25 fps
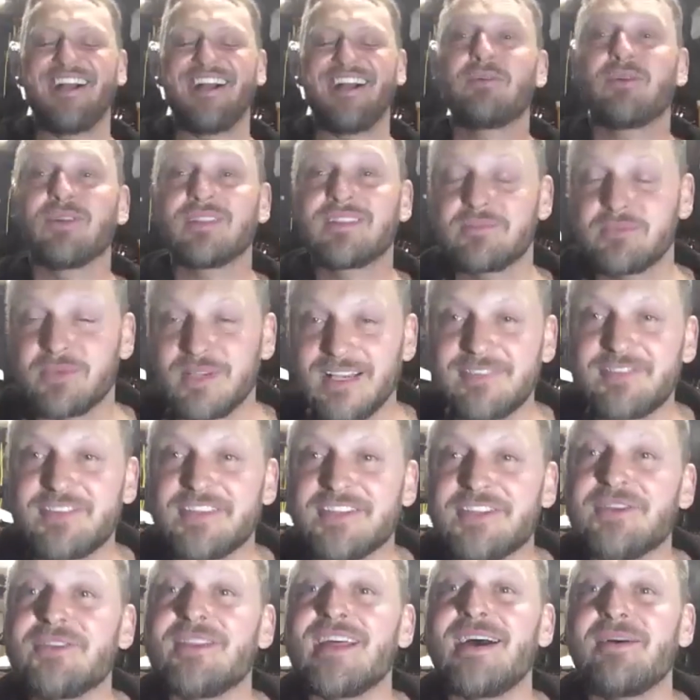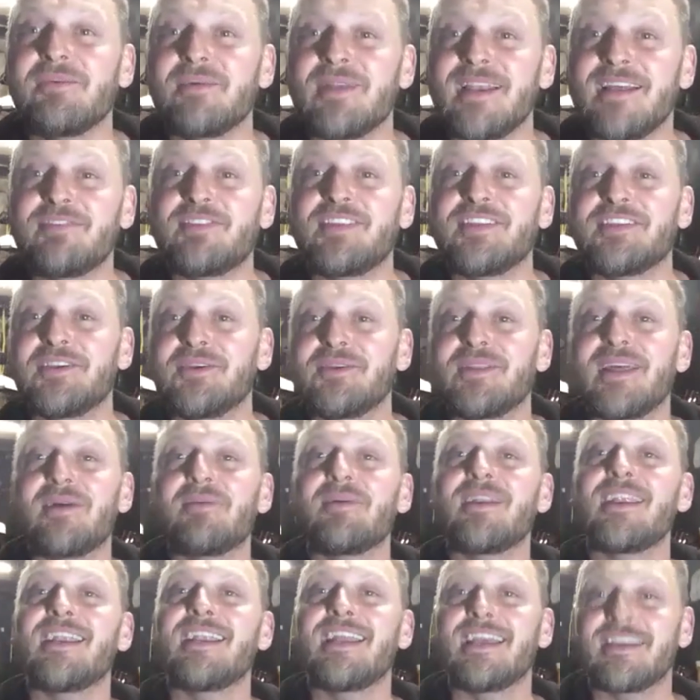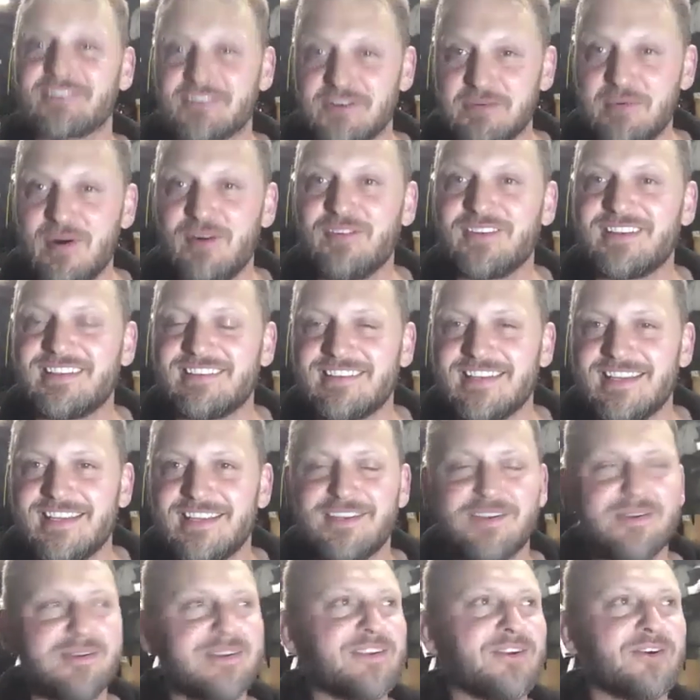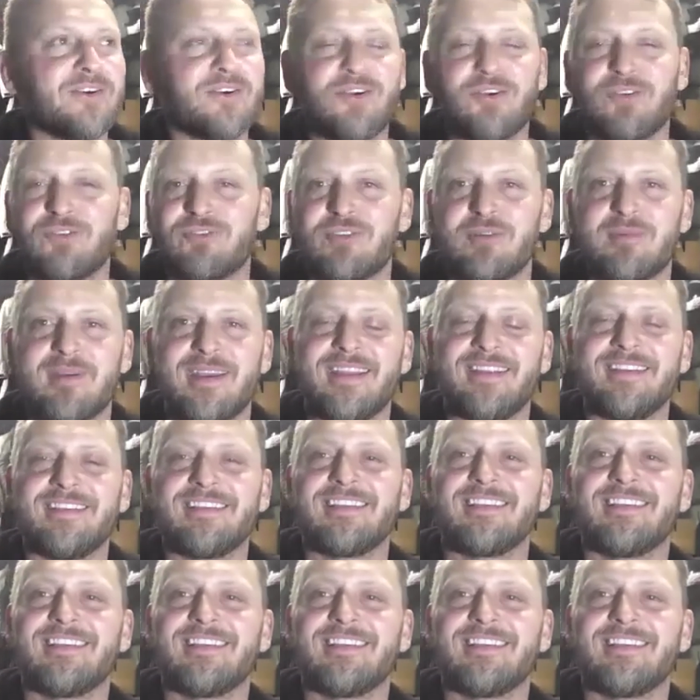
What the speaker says: Well, we'll have to do that. We'll have to do that when I next come over to see you in your country, mate.